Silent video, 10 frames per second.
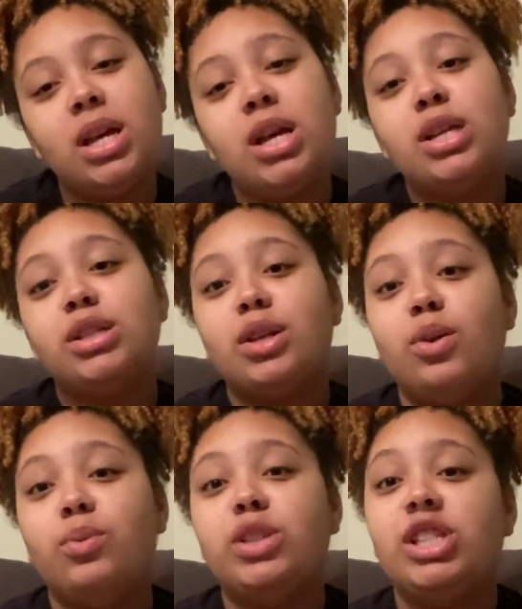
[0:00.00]
So
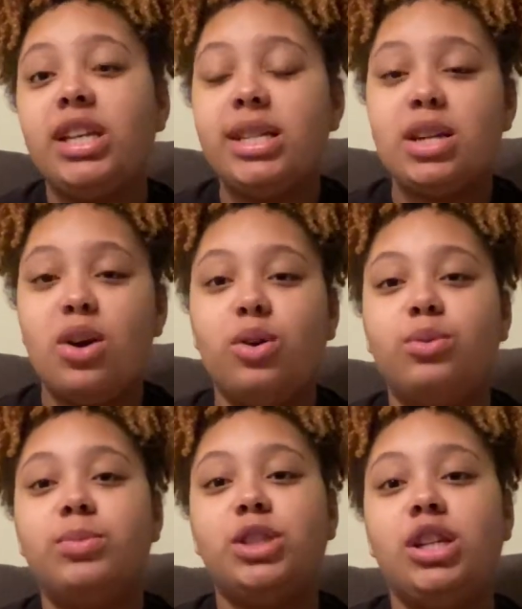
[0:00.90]
when she gets
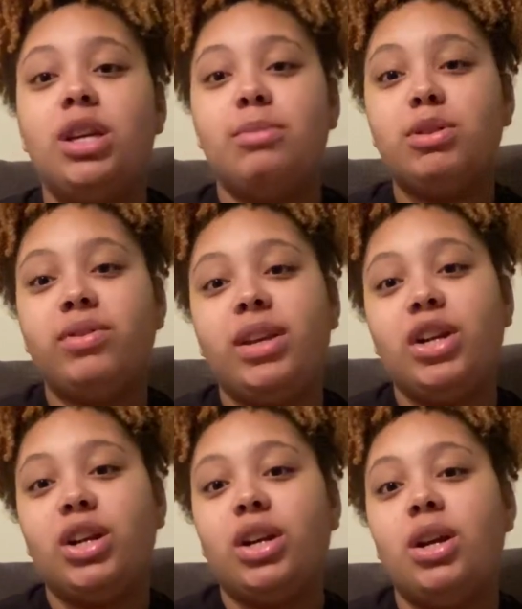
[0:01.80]
home, she comes over
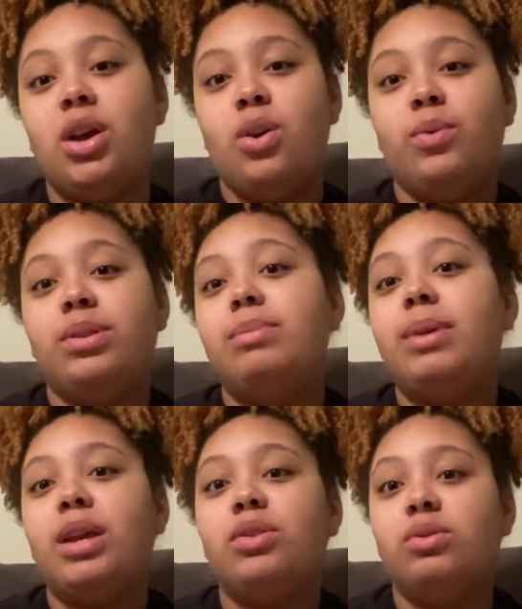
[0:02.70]
here with the
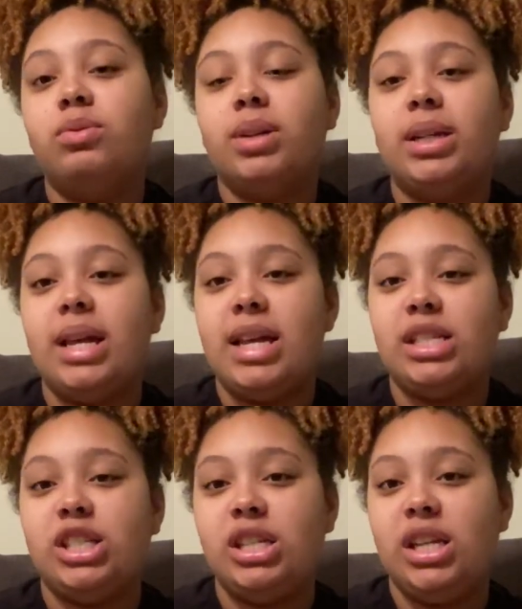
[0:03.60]
manual one, and
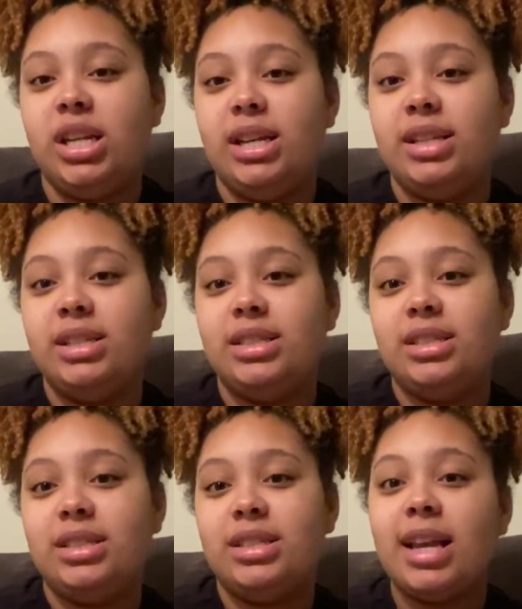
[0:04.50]
she
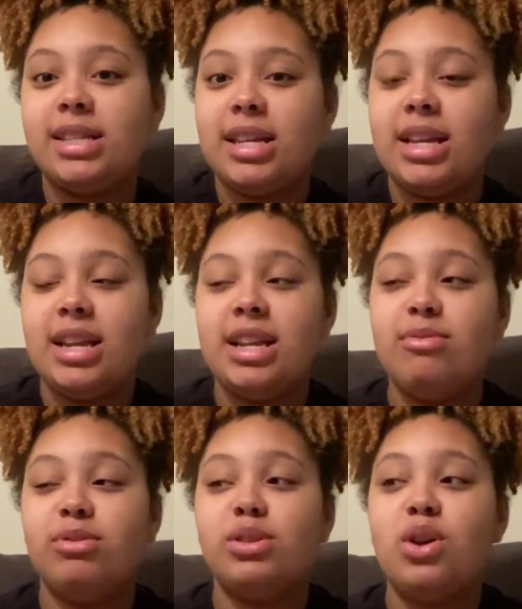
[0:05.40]
checks it, and it
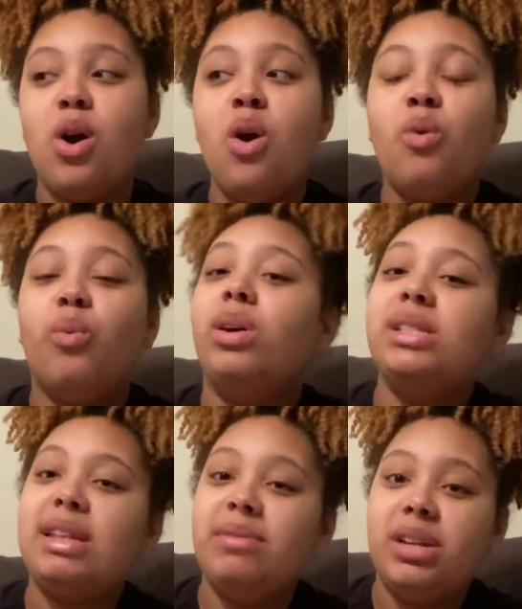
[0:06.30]
was
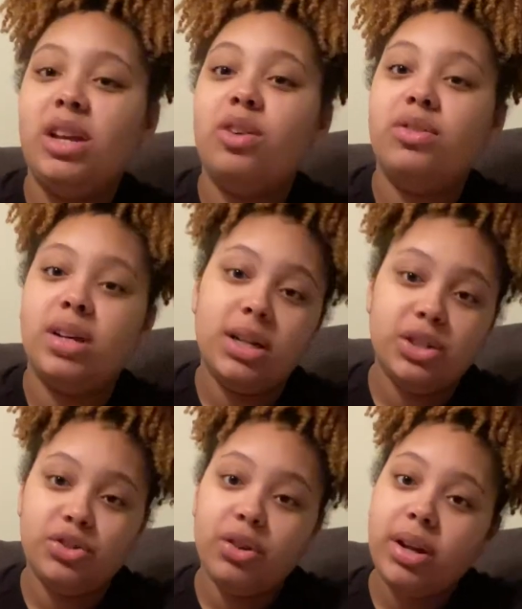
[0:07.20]
170 over
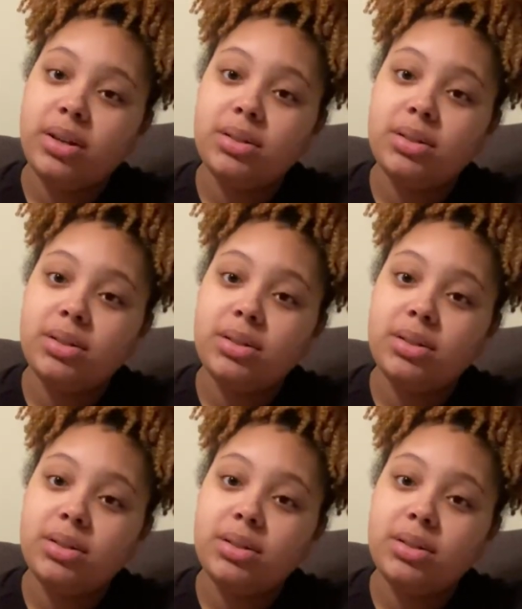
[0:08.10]
100.